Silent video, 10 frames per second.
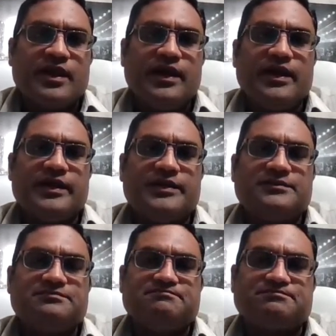
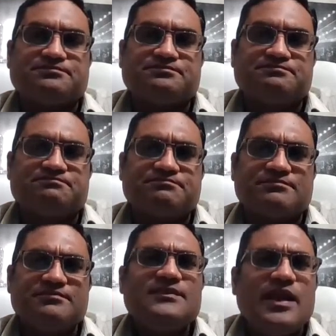And
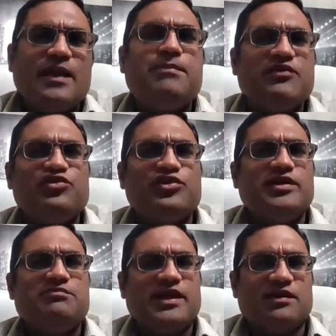before
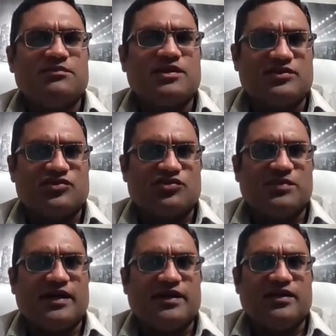he became the richest
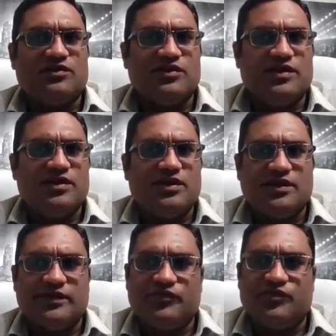man,
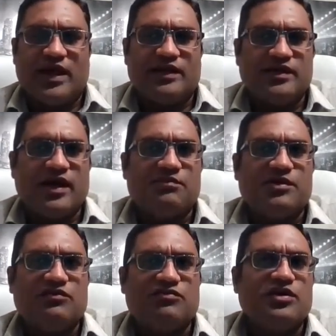he had the
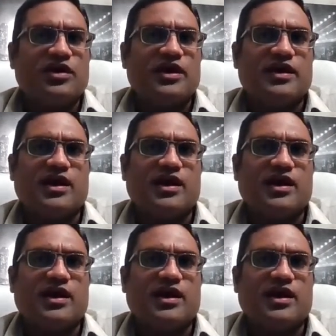habit of looking